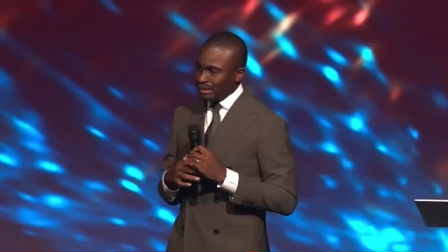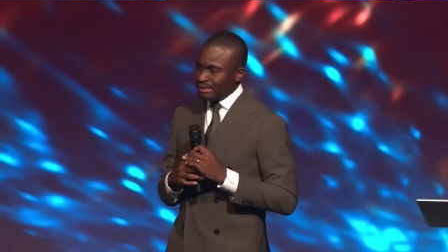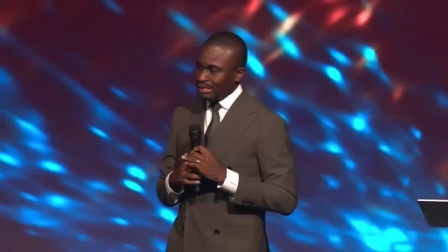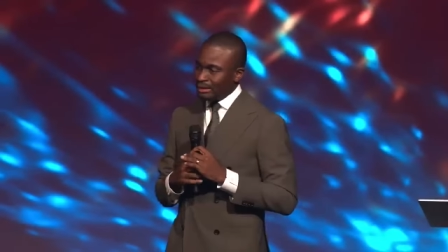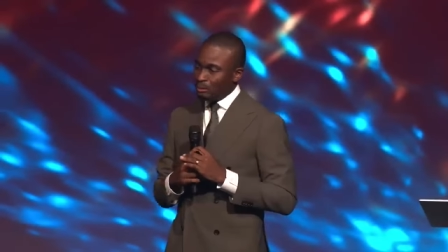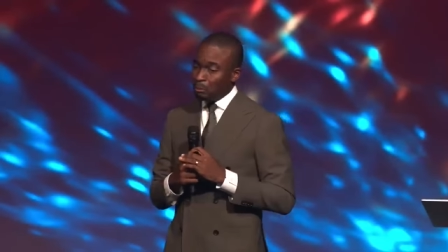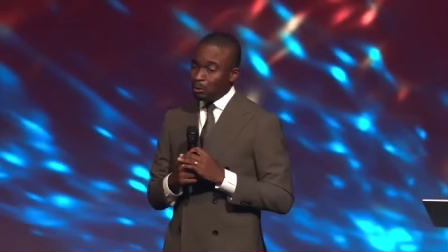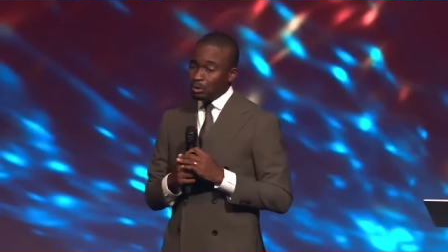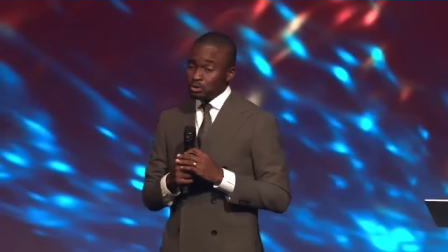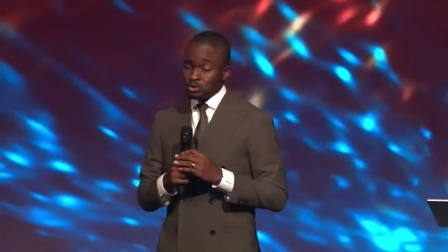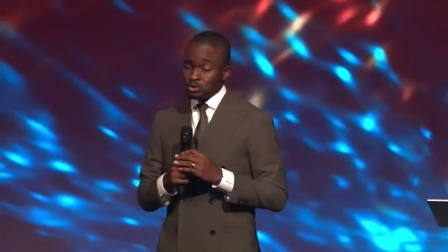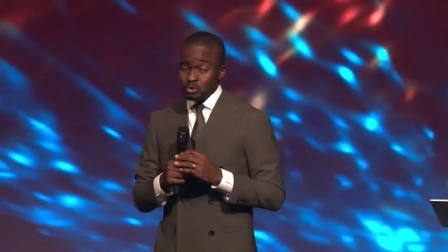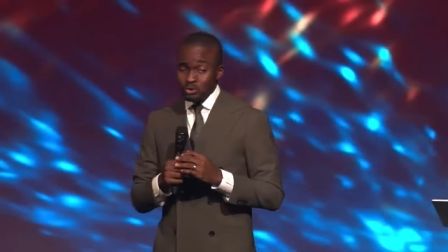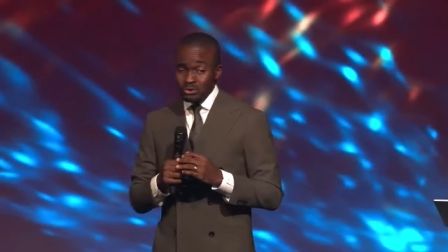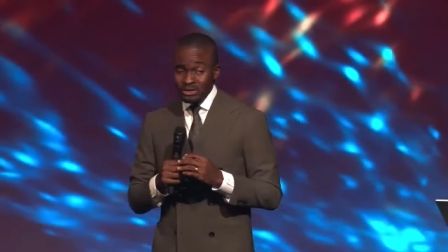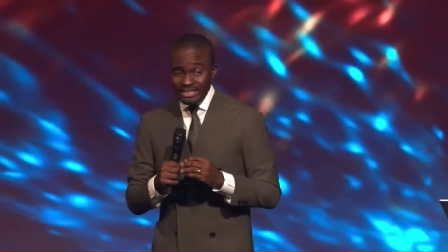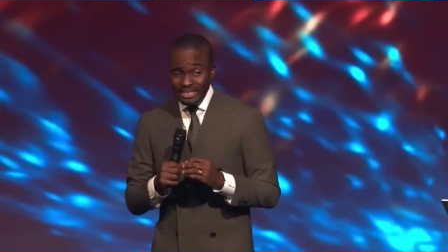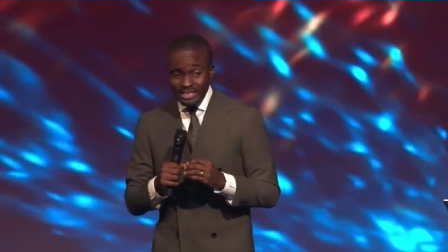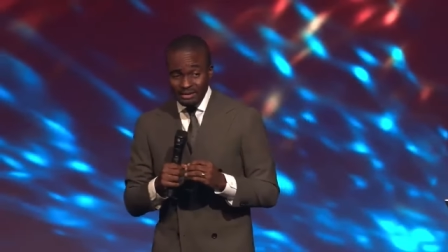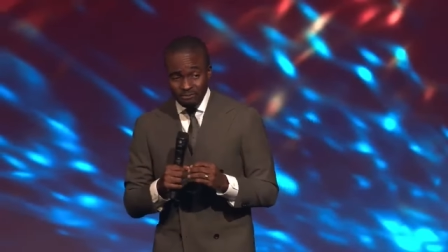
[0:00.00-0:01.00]
they want
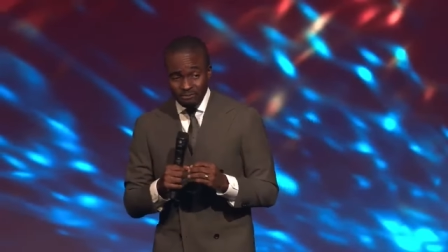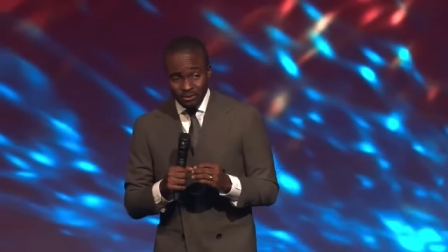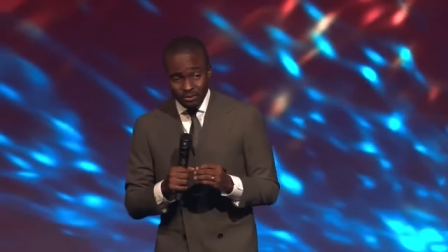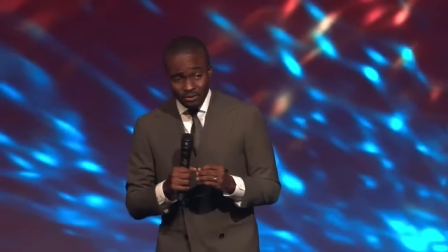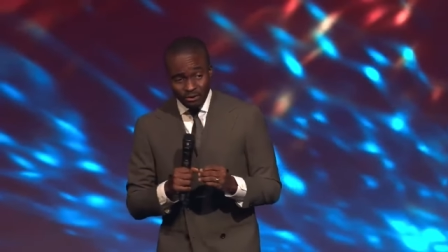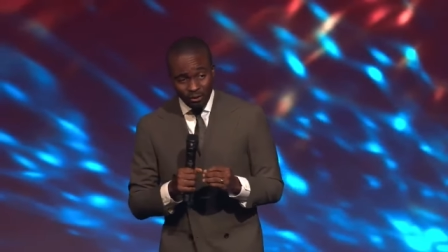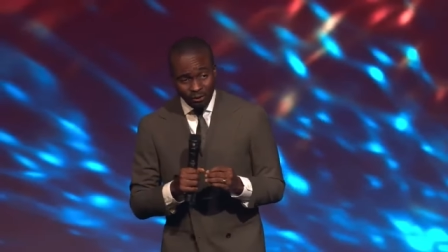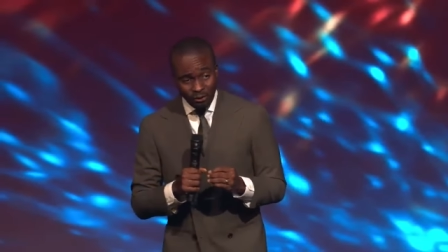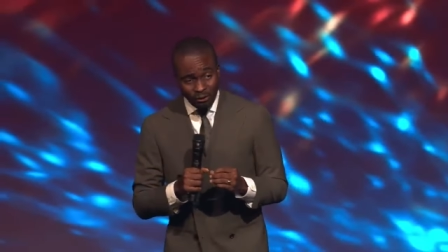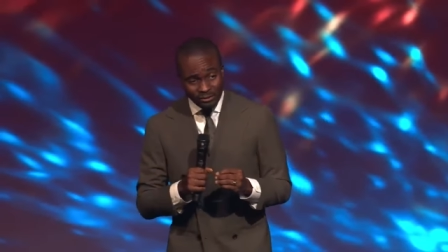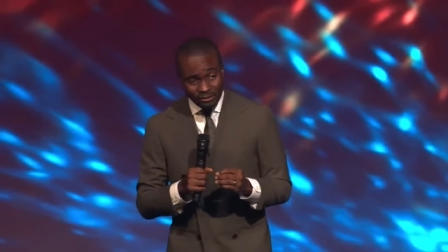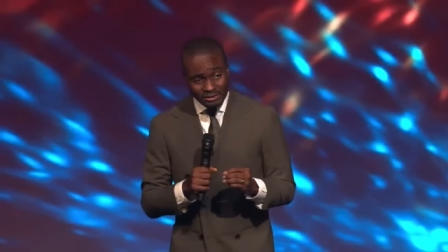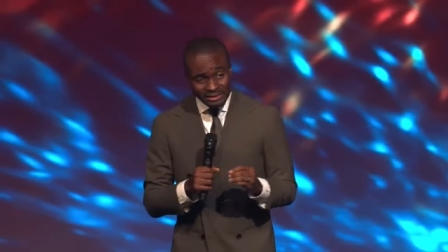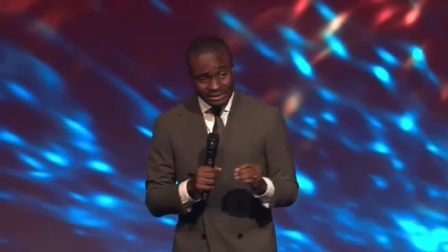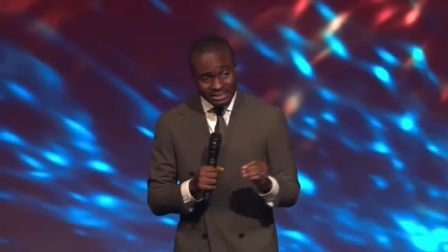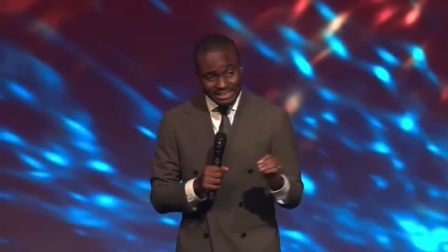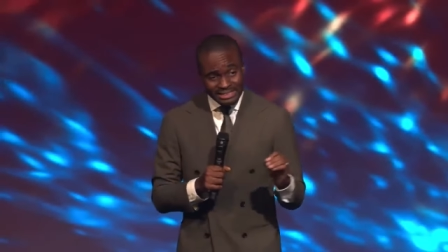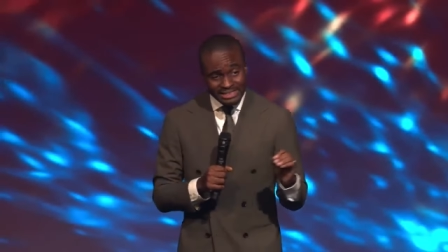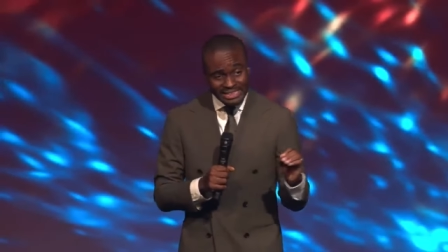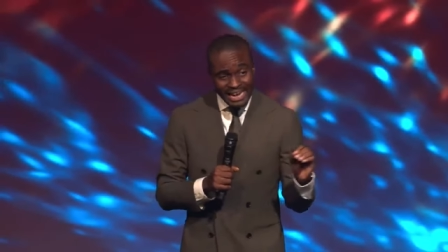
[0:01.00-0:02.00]
to give God
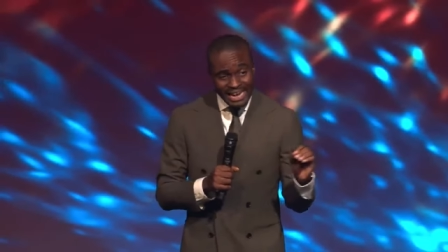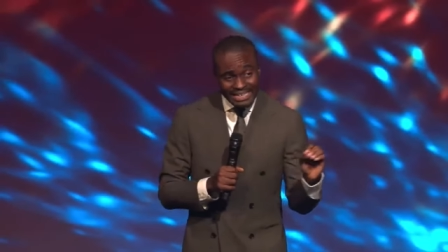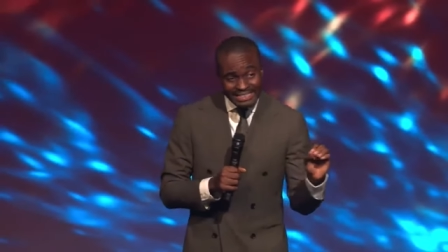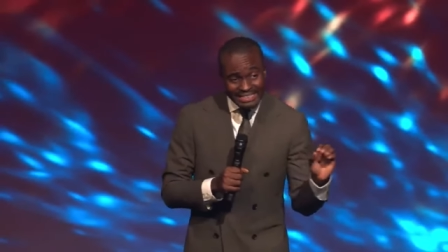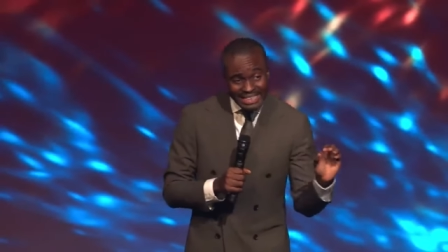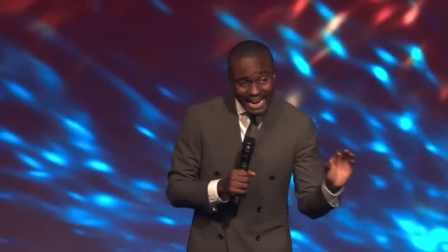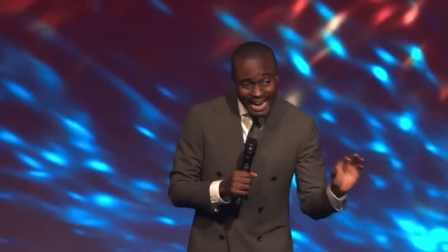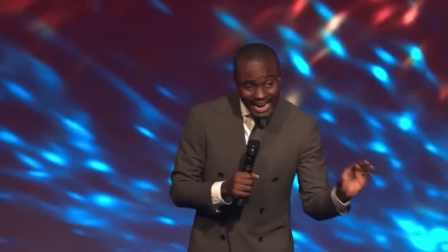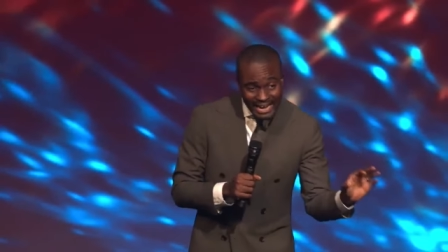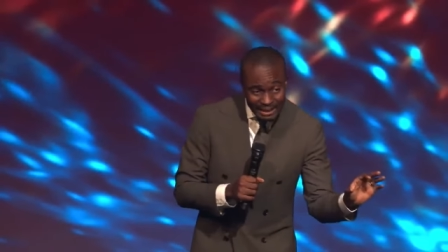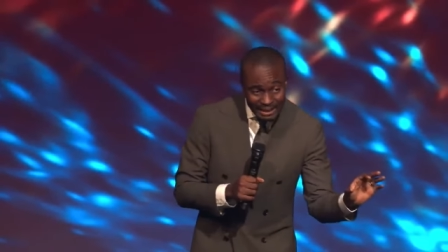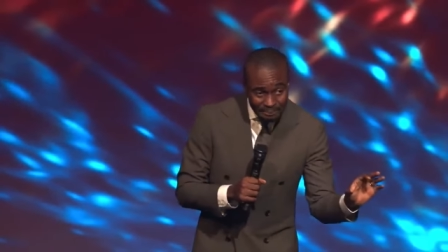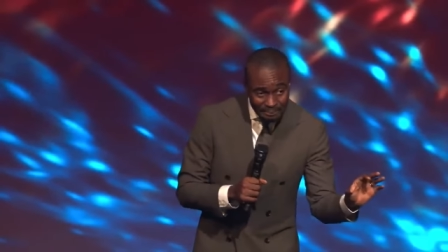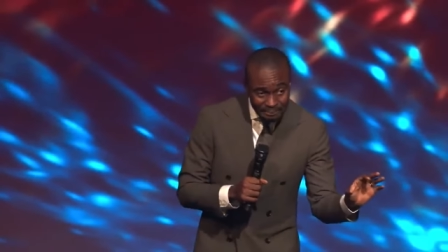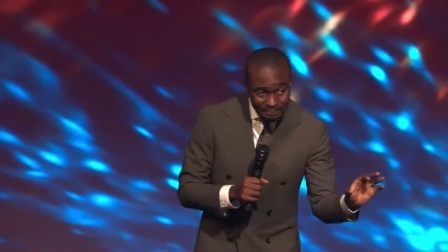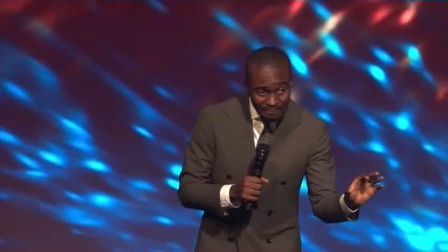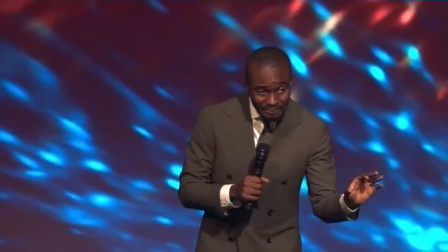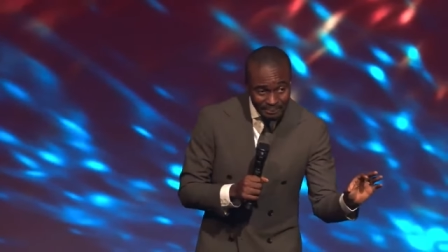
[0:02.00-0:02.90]
their time,